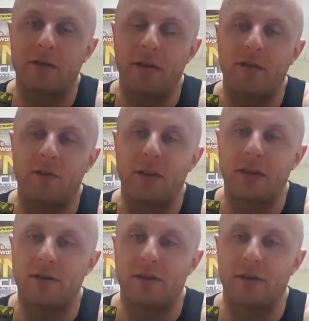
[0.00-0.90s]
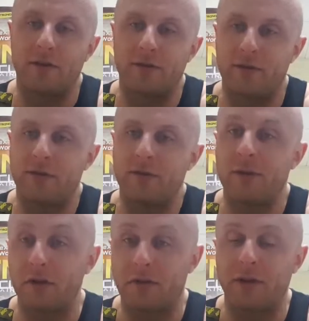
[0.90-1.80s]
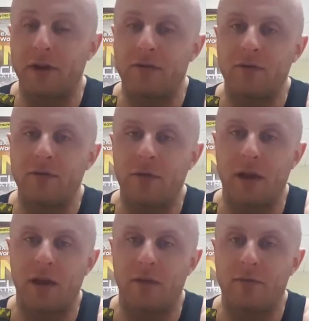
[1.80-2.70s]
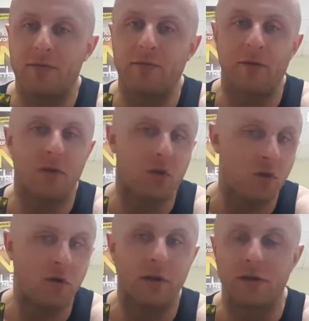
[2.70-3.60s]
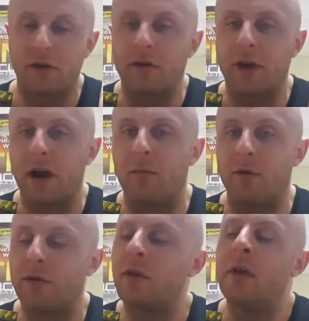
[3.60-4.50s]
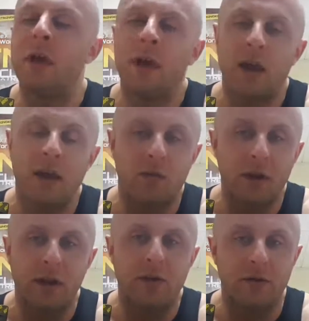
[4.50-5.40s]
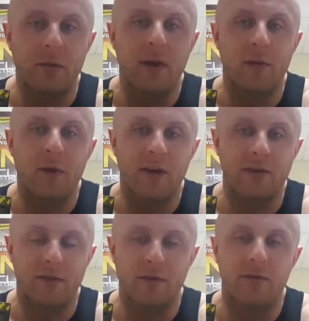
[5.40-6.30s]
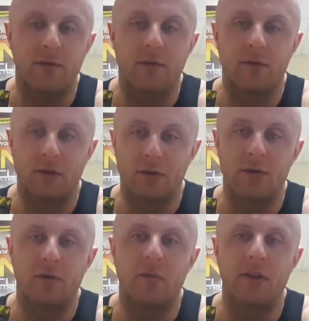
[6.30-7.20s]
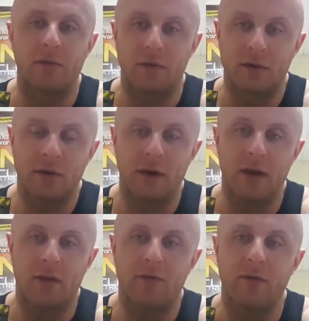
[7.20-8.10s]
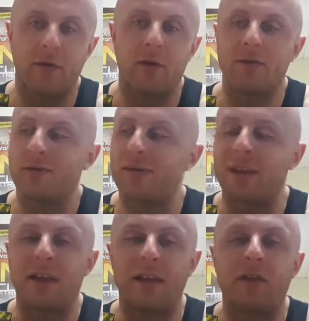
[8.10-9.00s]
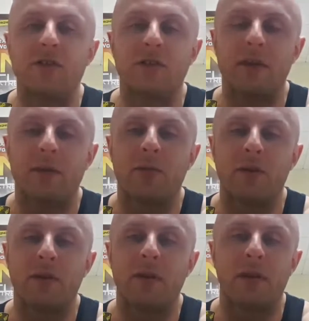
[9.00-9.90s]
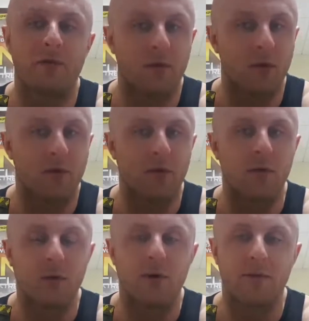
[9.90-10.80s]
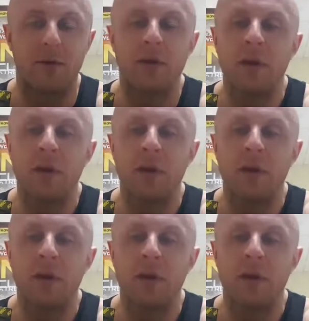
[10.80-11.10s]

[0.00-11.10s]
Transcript: and the release of cluster dextrin, very cool designer carb, but it really does make a massive difference over glucose, believe me, from a sustained energy standpoint and from overall recovery.